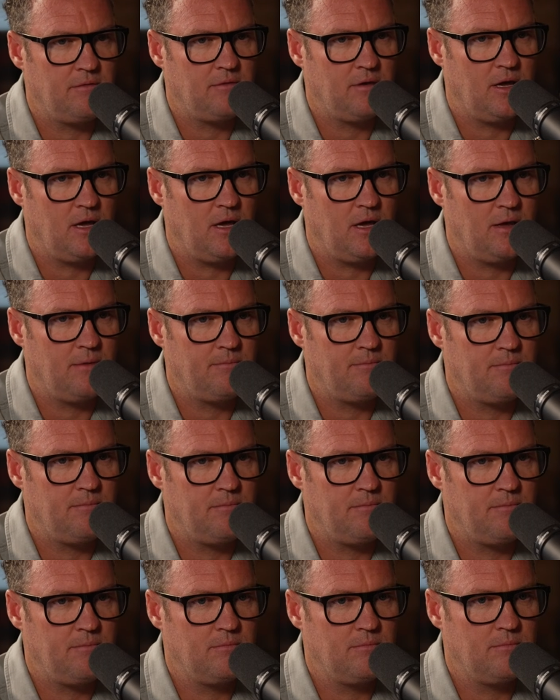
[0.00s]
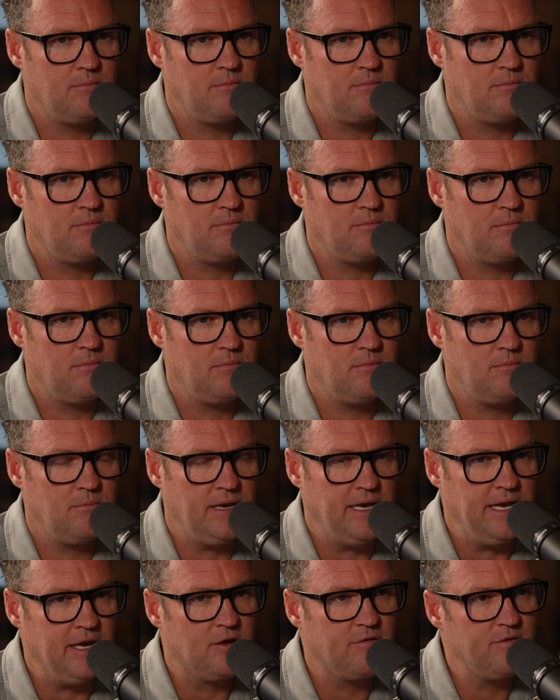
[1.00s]
an
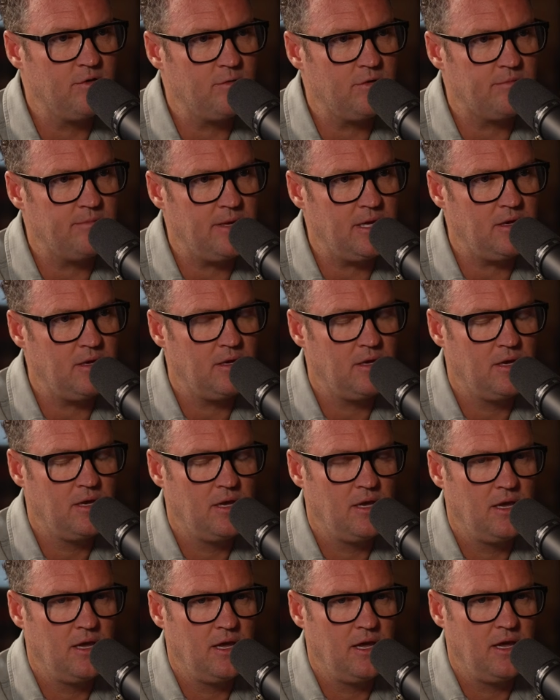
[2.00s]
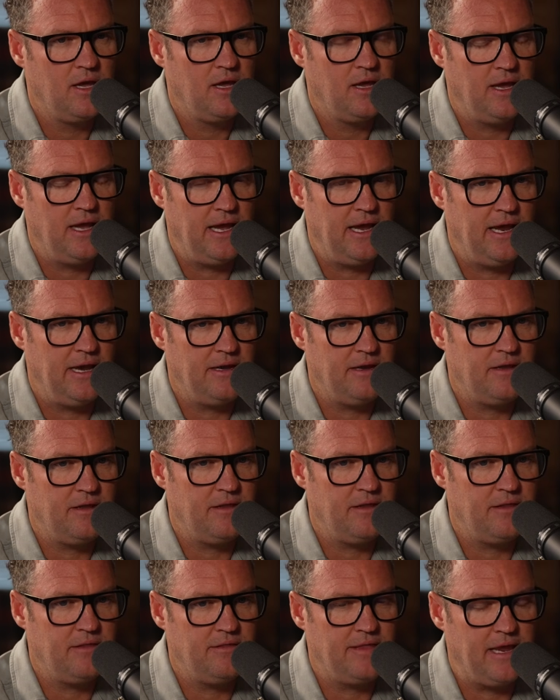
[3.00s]
interview with me, and
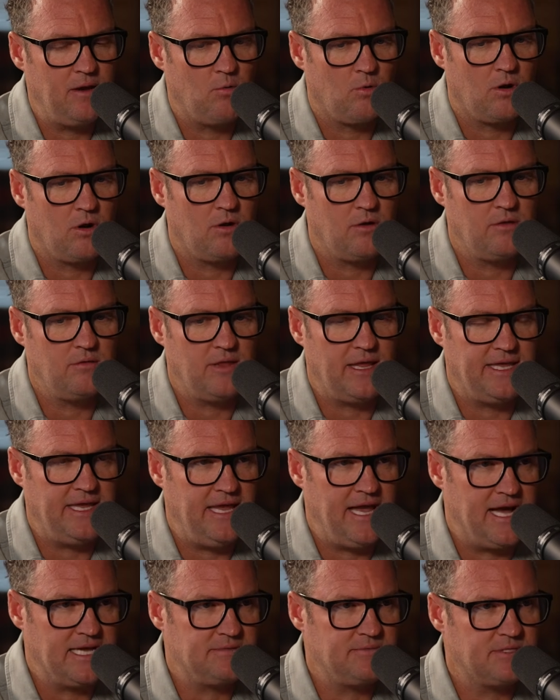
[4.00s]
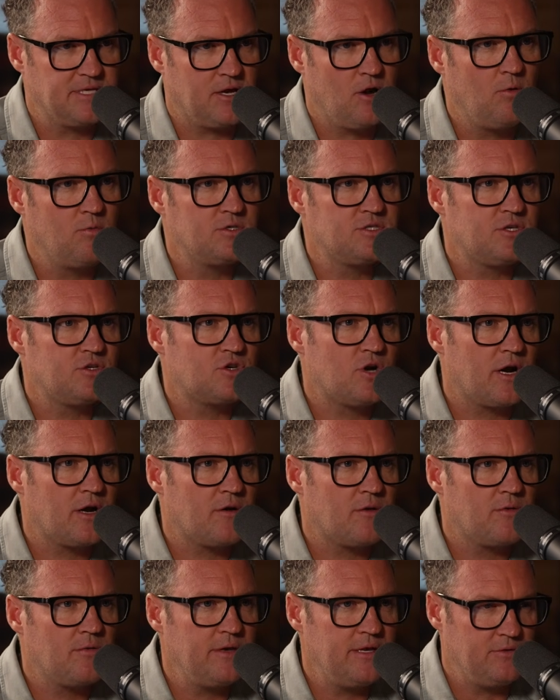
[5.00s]
they were like, he asked me, he's like, oh, was the
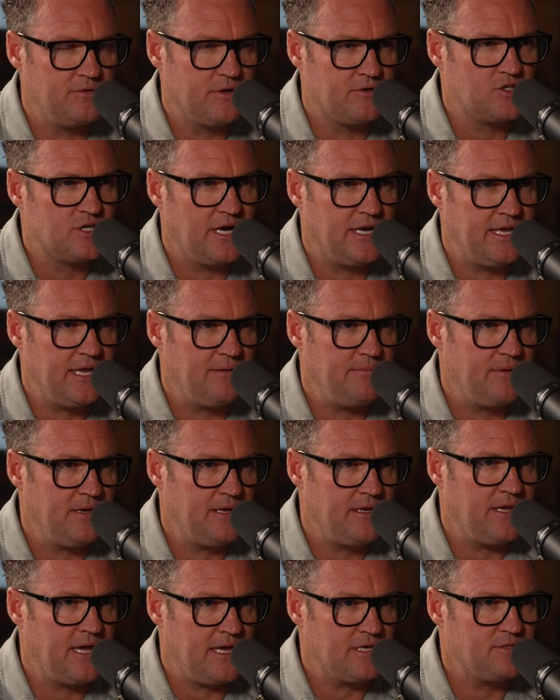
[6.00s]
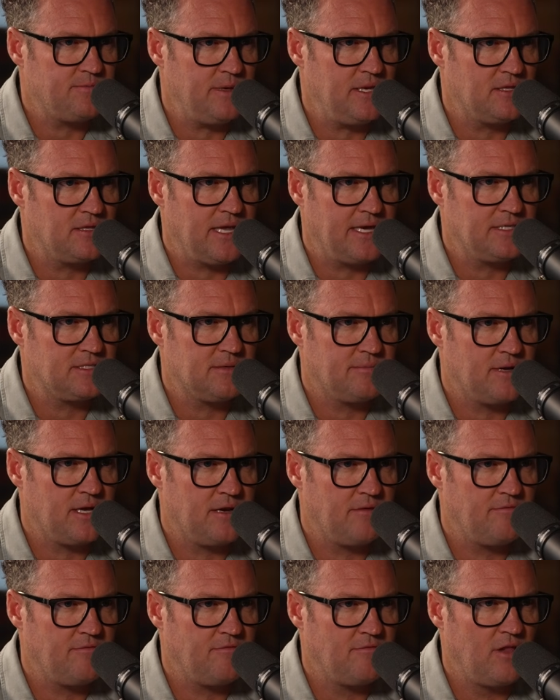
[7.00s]
truck, they're trying to catch me in like some
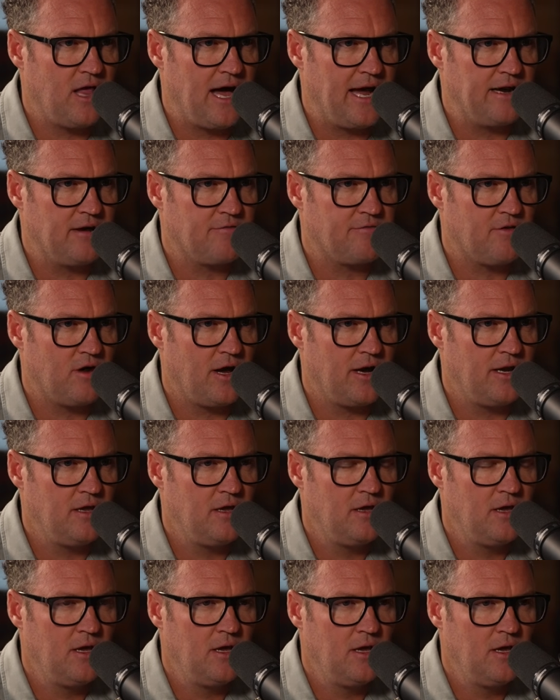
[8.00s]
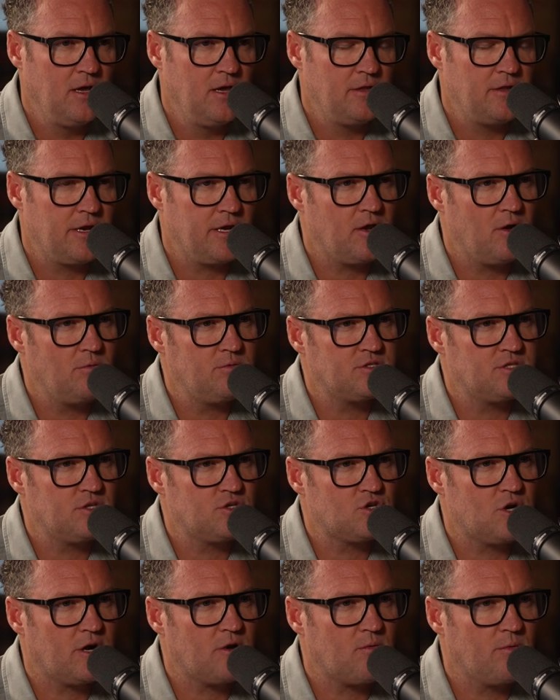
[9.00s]
kind of lie or fraud. They're like, oh, was the
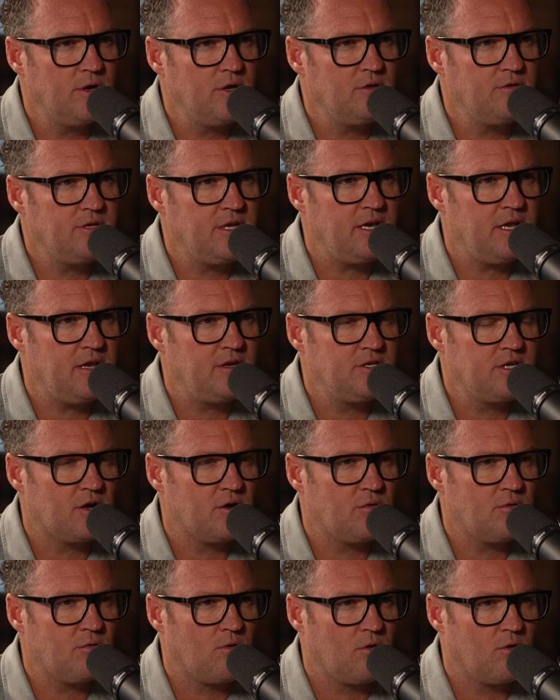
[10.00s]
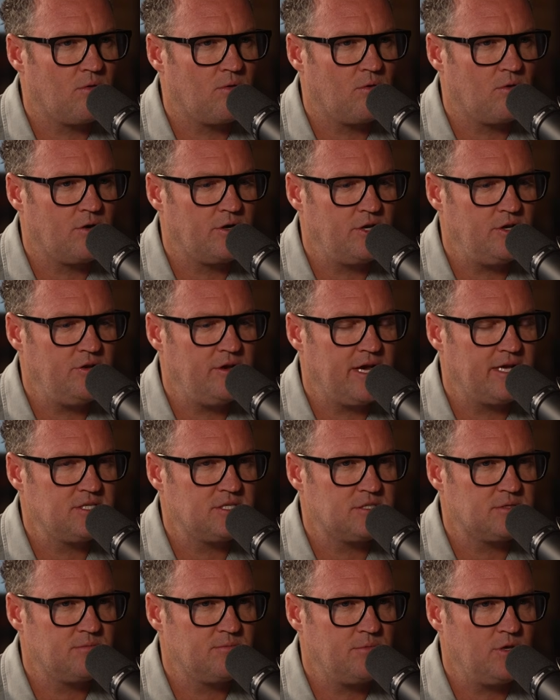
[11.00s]
truck real? Did you guys
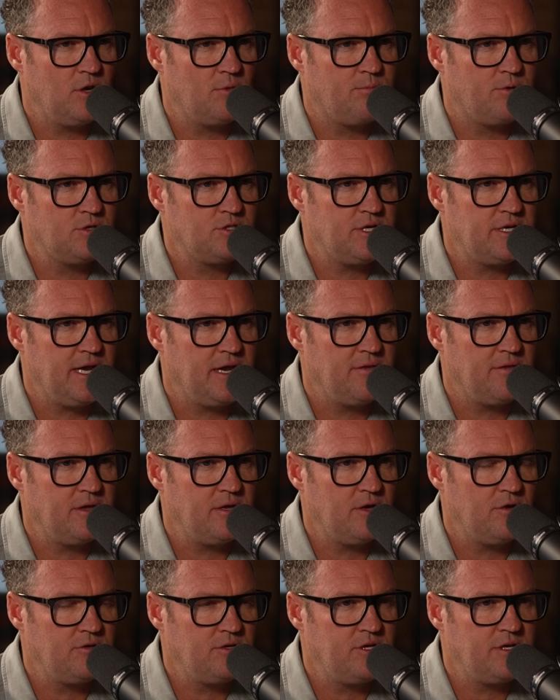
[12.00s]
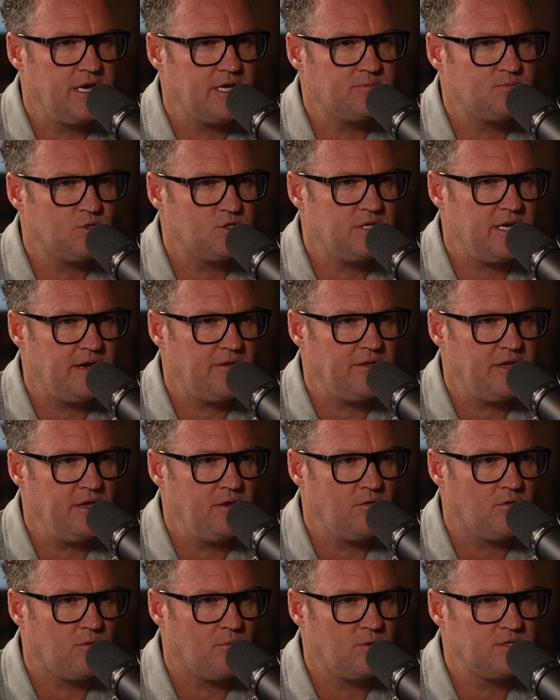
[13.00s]
just, push it down did you guys push it down the
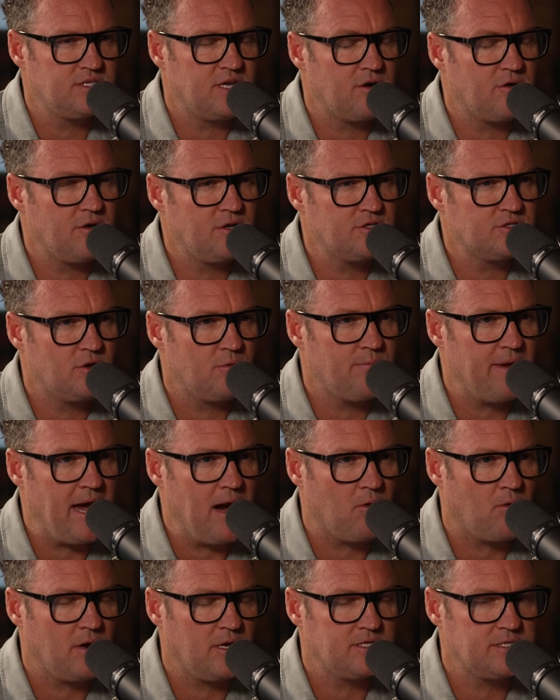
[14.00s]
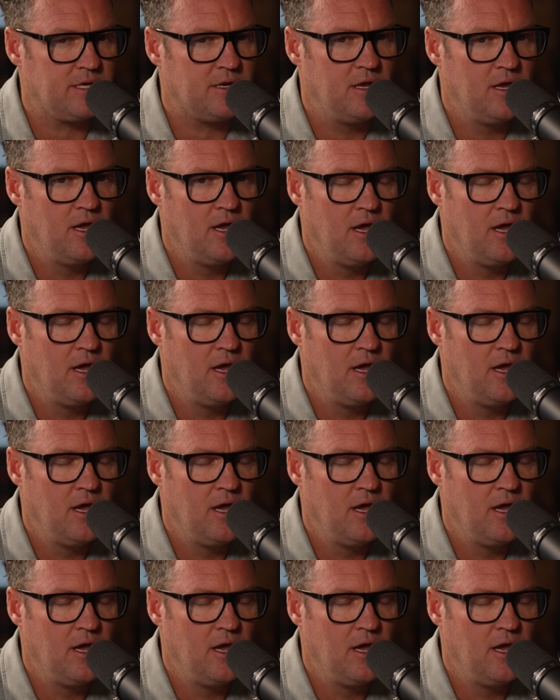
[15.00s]
hill, or was it under its own power? And I said,